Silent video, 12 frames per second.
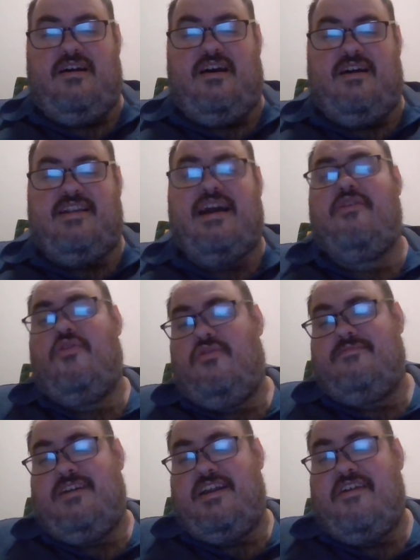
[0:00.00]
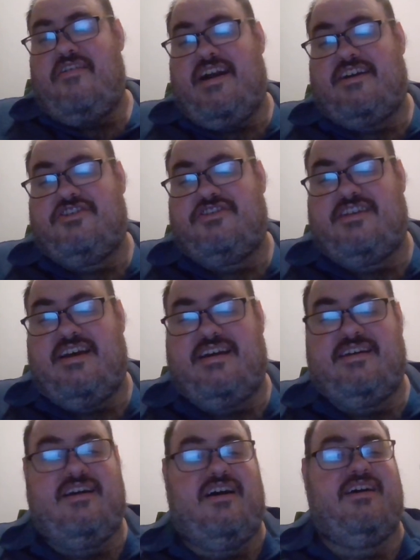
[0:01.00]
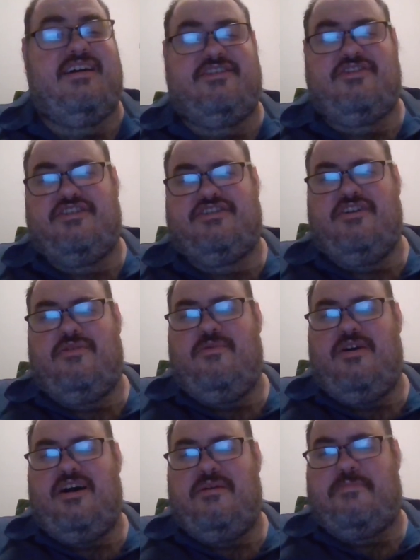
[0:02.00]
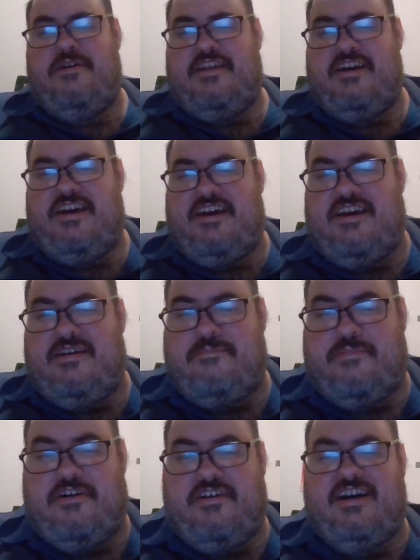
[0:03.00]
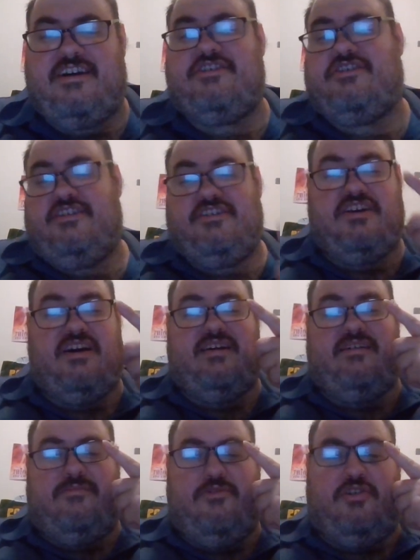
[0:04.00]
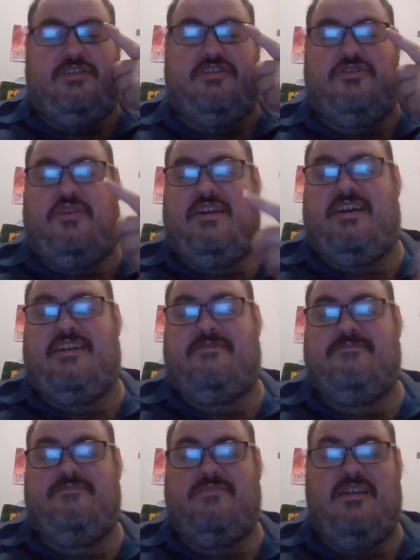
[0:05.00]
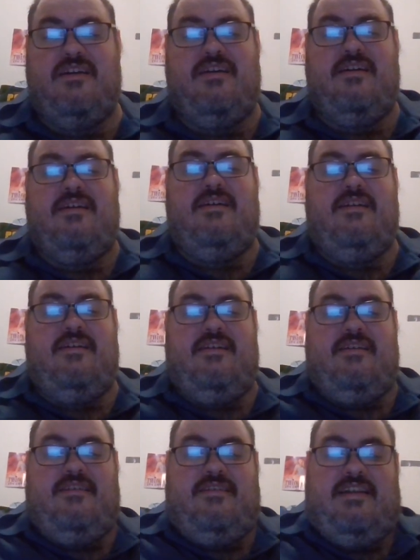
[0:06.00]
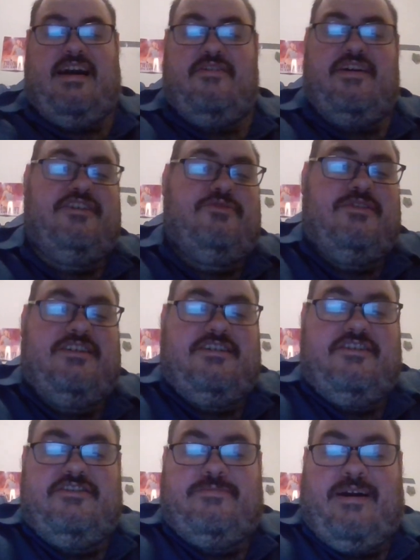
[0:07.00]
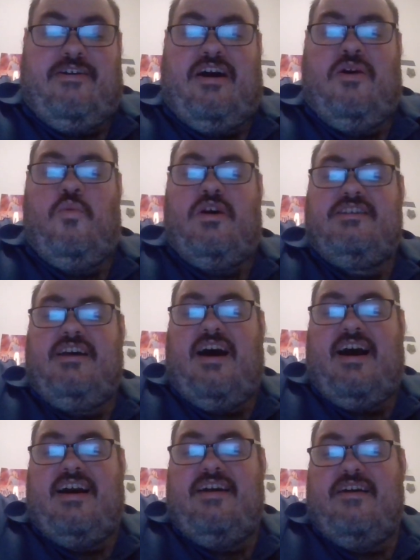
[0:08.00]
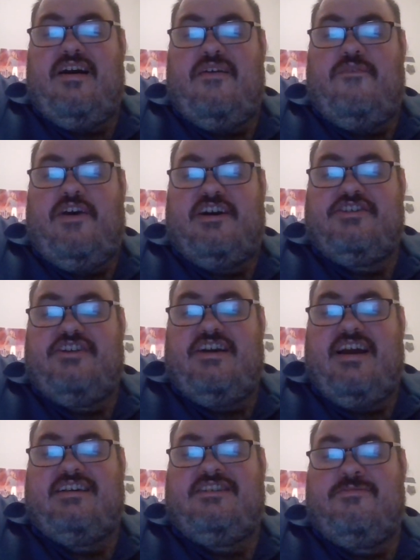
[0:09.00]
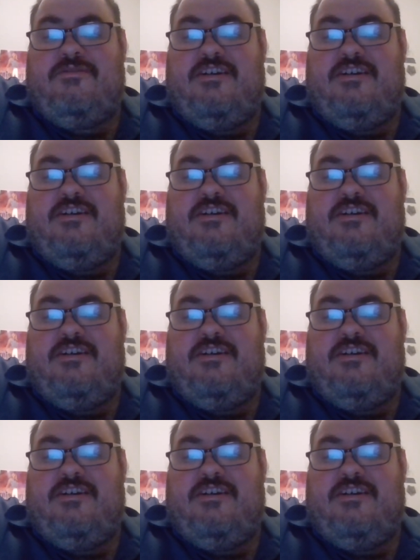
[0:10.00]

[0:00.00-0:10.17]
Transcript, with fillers: Uh, now, another actress uh, is also uh, Billie Boullet. She's uh, also joining. Now, here's what the series is about. Uh, once a high uh, functioning and